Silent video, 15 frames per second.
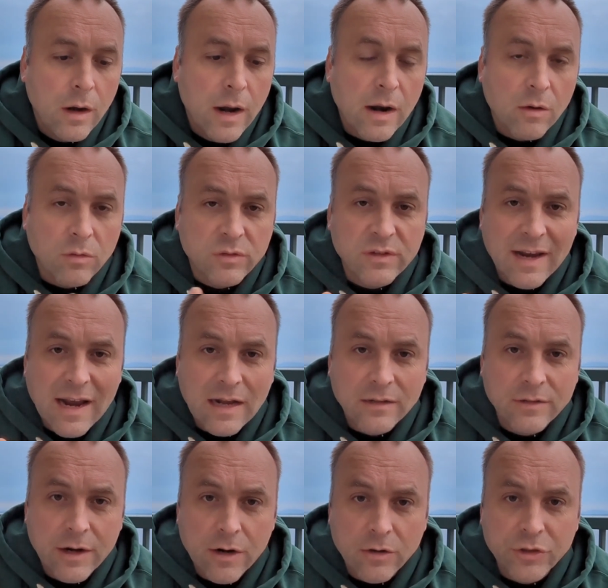
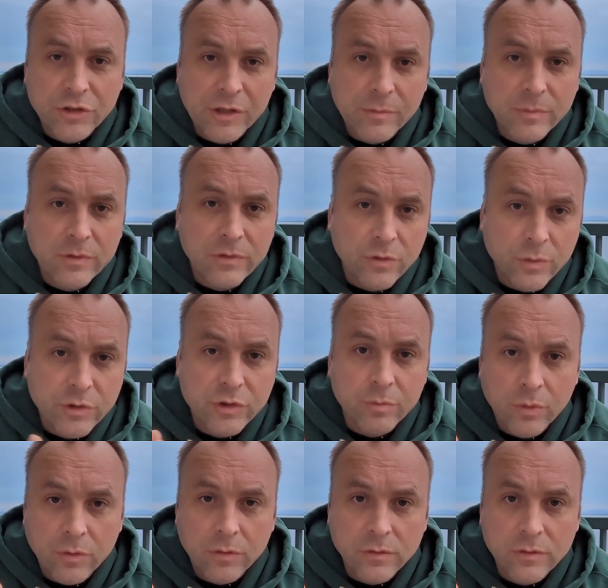aerostats, airships,
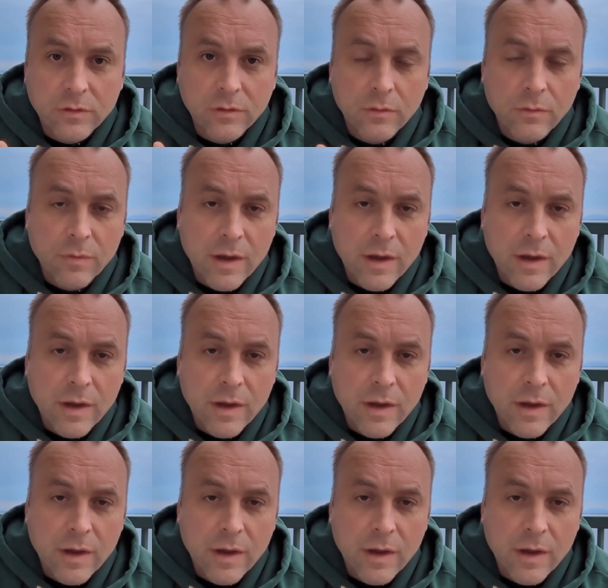dirigibles